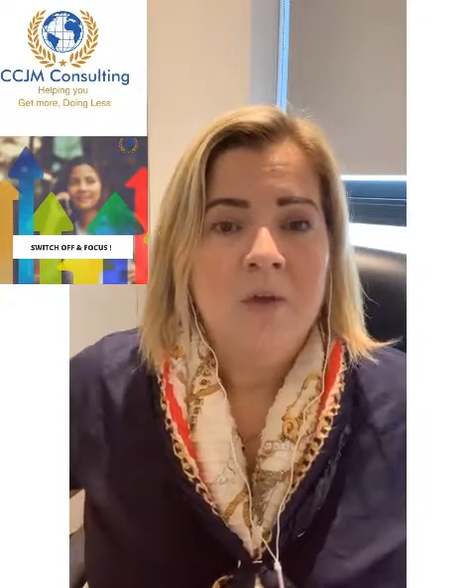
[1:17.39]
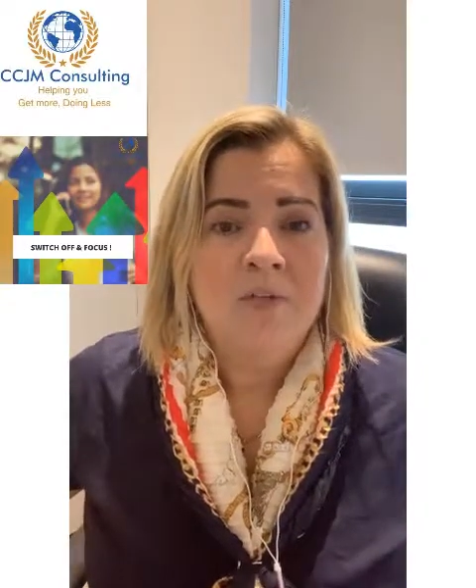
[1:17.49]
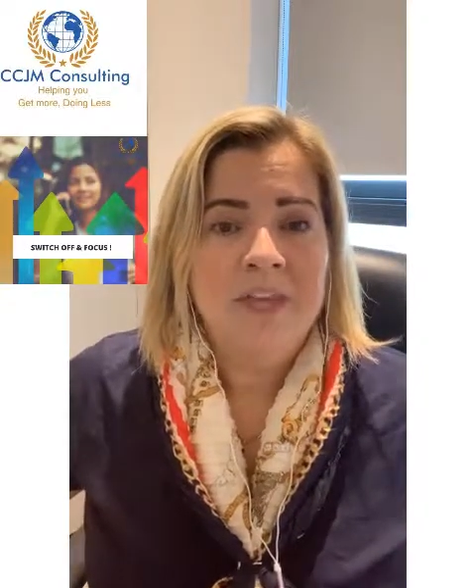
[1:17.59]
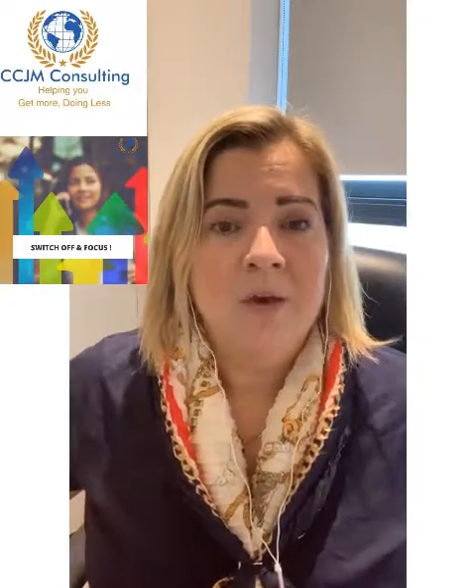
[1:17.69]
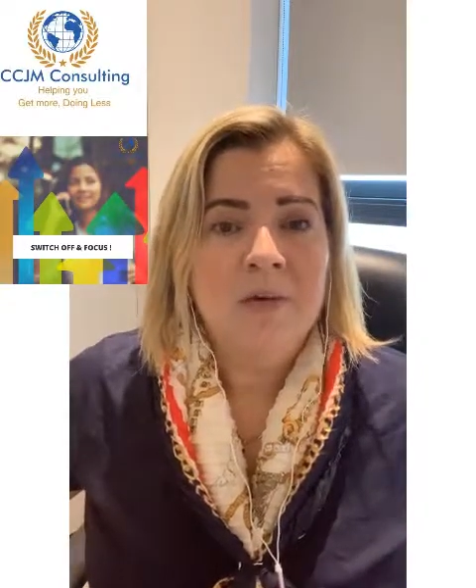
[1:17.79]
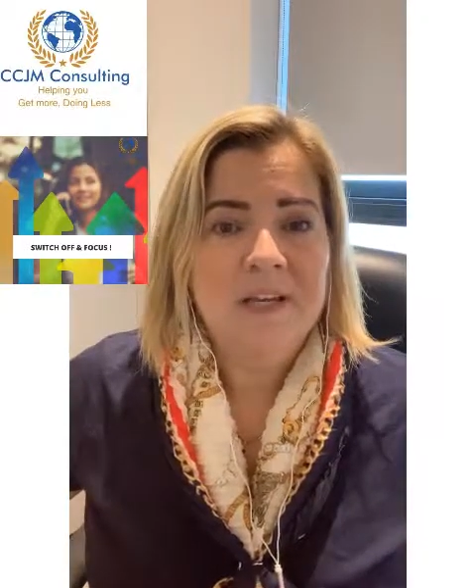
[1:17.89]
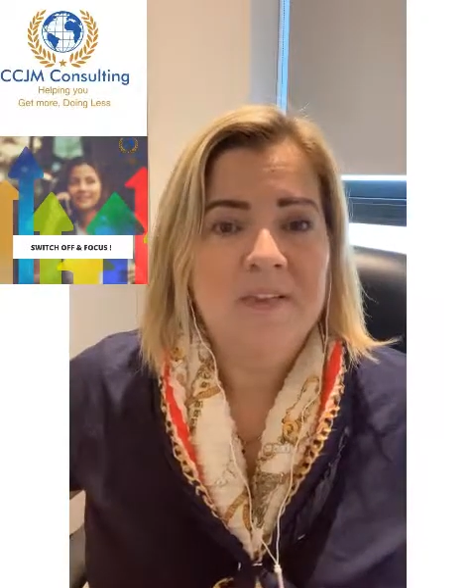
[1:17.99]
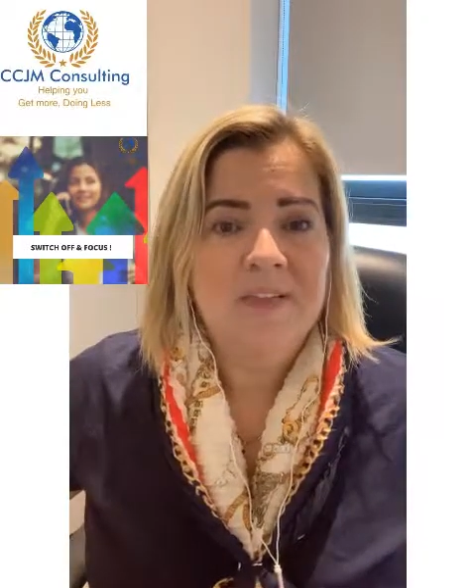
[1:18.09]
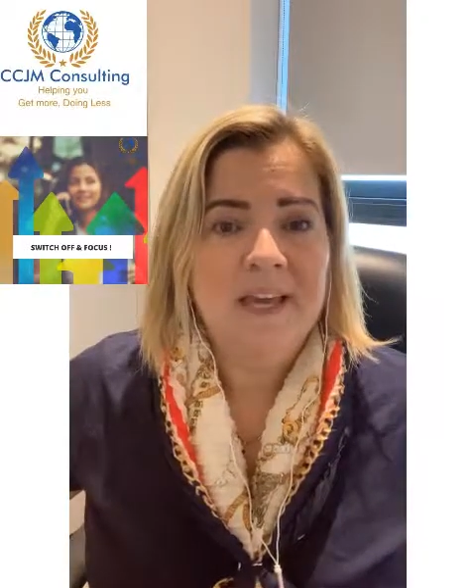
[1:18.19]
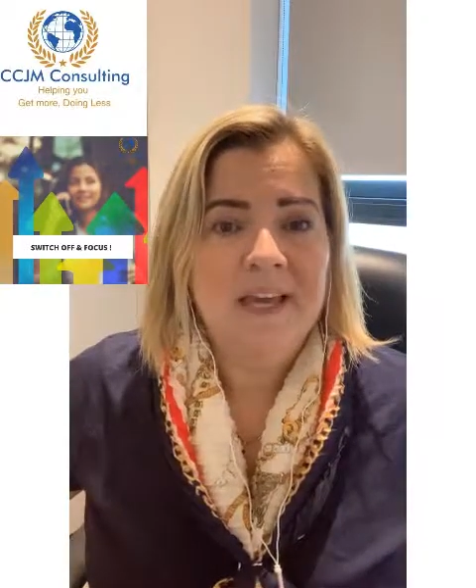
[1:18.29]
The only
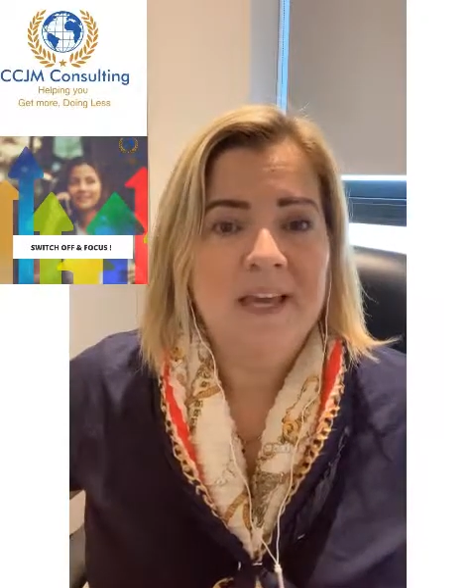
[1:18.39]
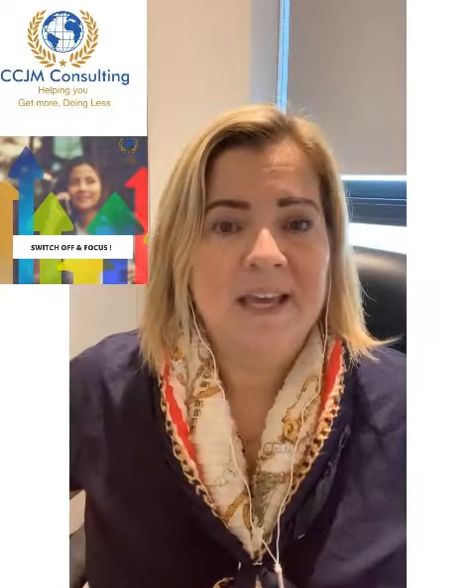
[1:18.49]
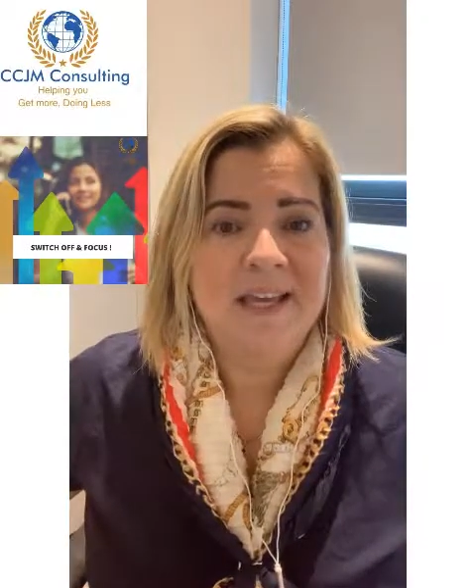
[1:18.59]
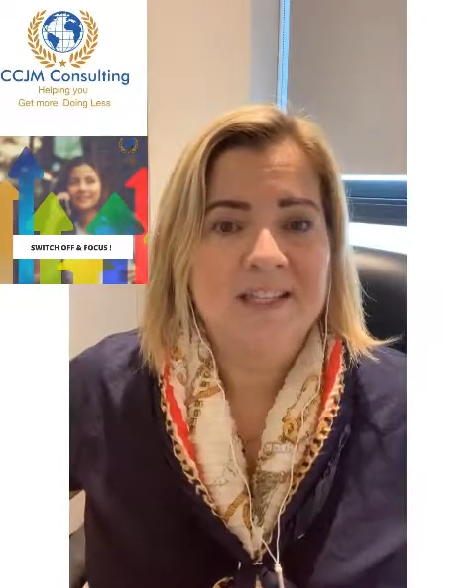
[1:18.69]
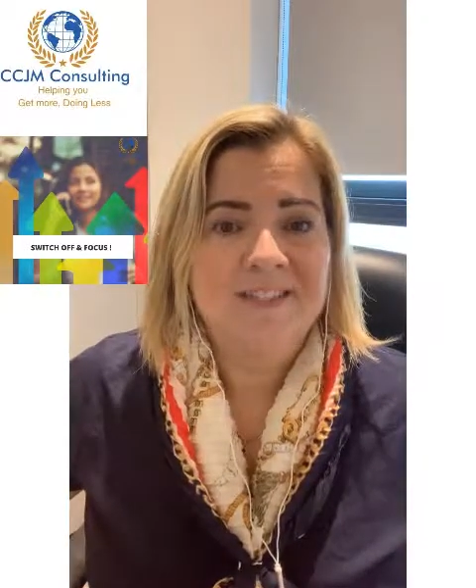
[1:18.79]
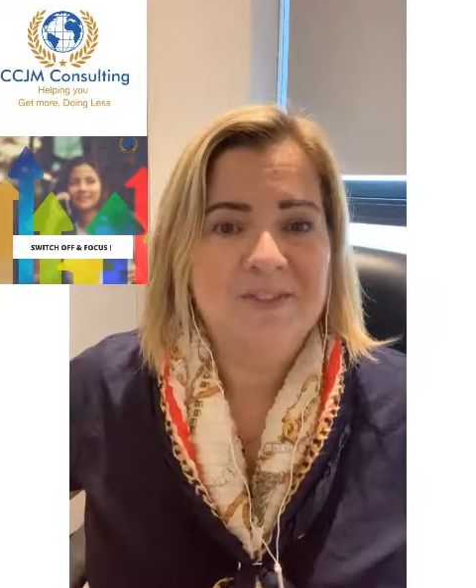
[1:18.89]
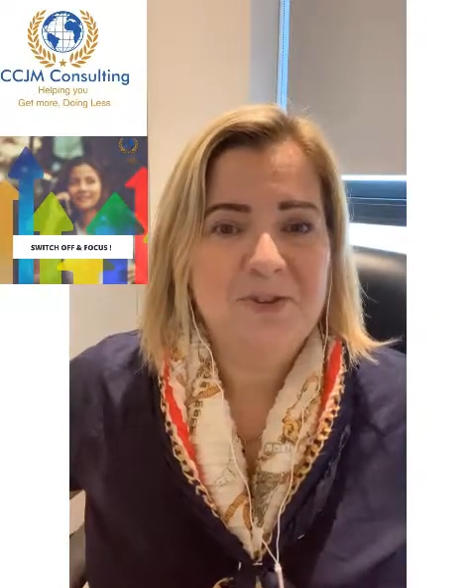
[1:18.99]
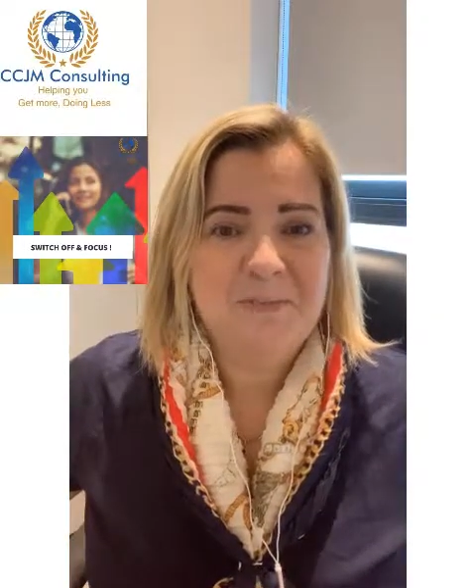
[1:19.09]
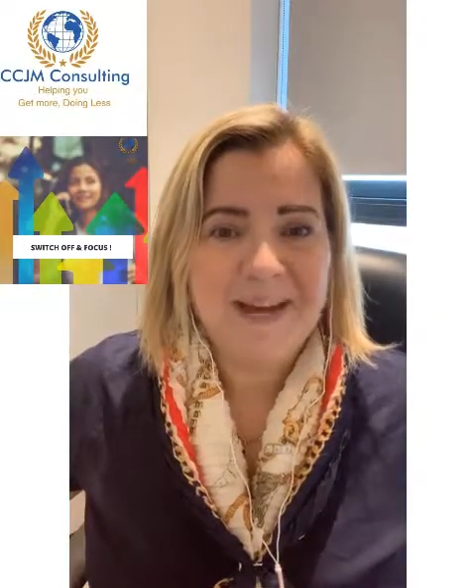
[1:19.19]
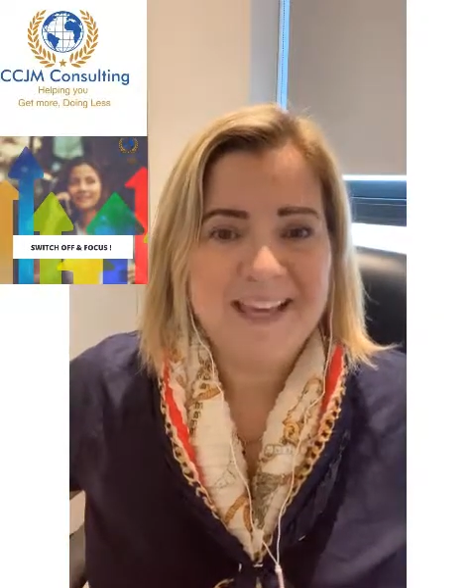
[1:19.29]
thing is
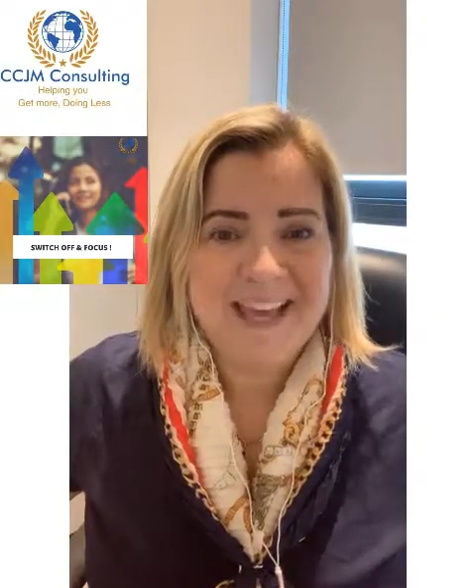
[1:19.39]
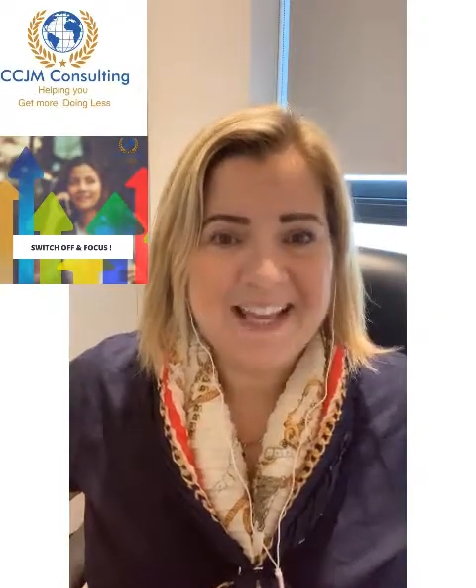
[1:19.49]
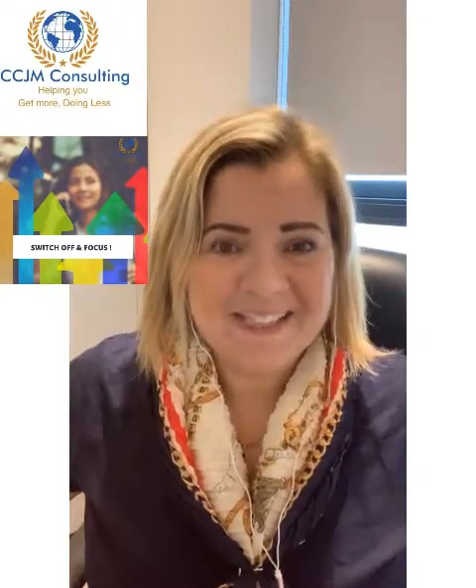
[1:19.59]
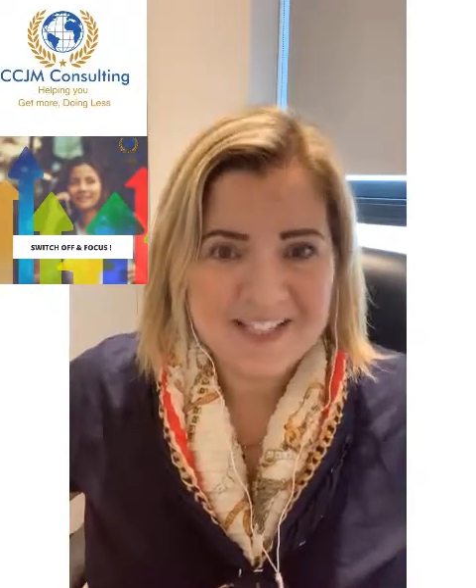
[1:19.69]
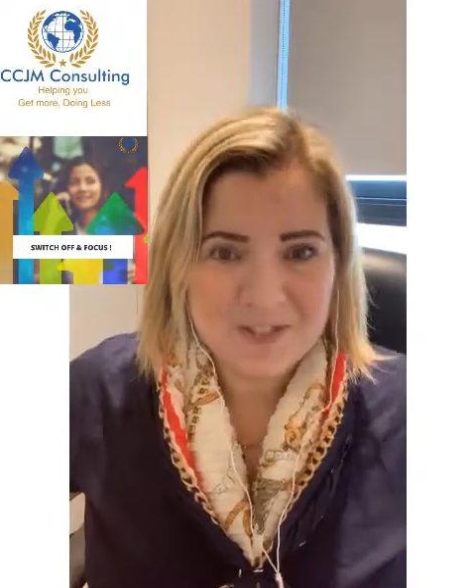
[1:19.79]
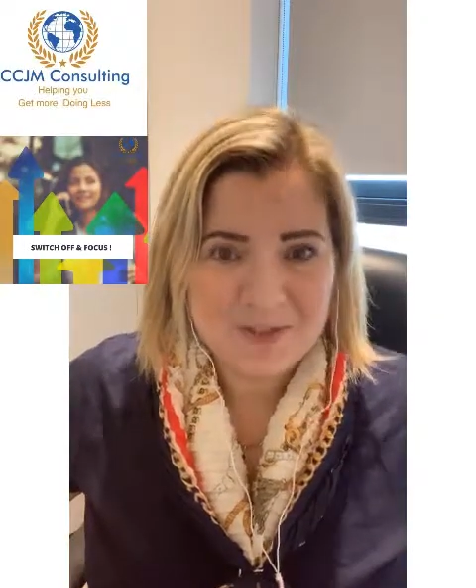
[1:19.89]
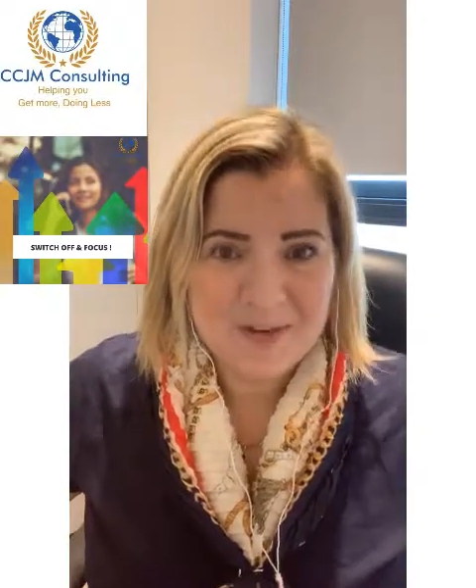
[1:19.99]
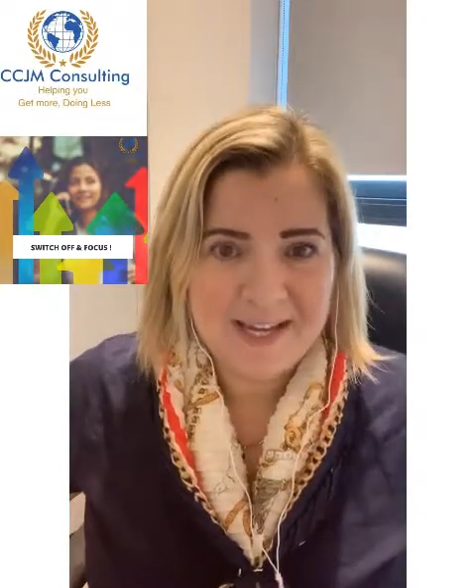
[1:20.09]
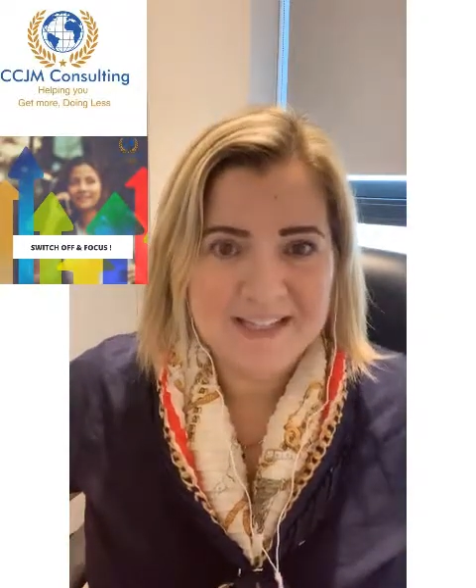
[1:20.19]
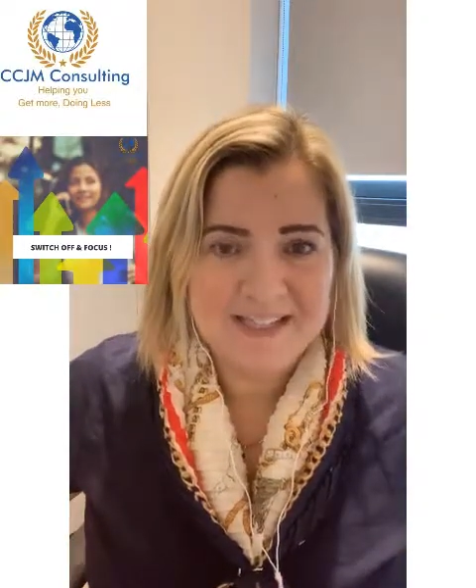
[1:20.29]
you might get
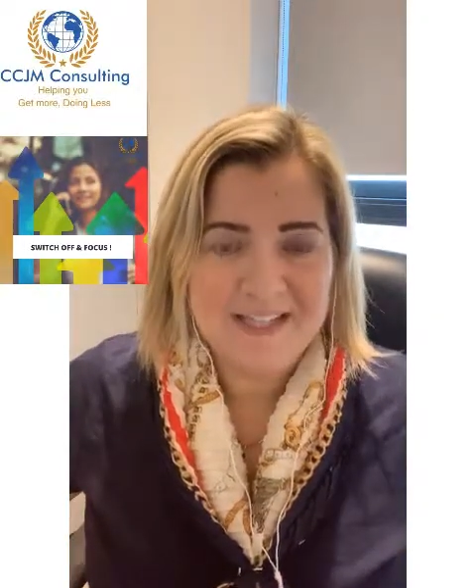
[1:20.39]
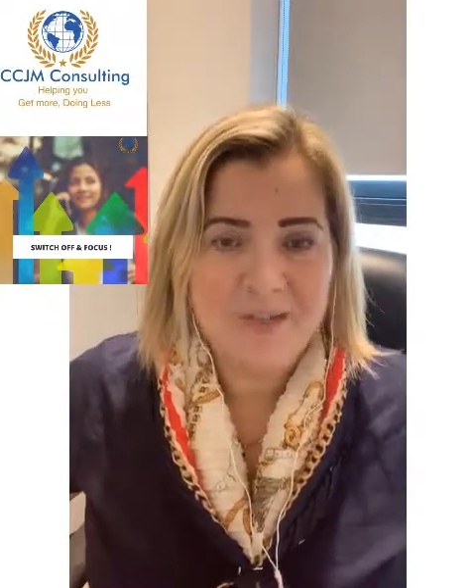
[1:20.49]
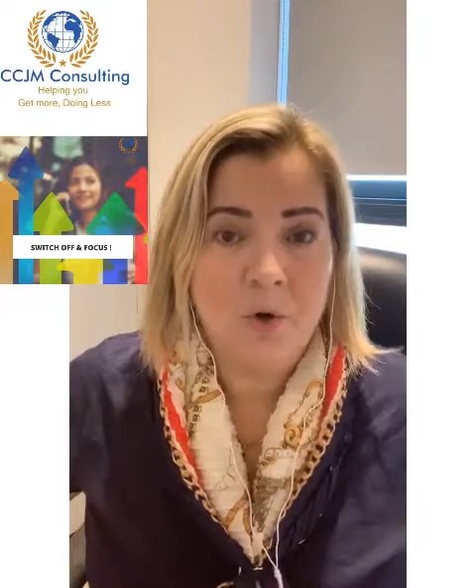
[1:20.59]
distracted,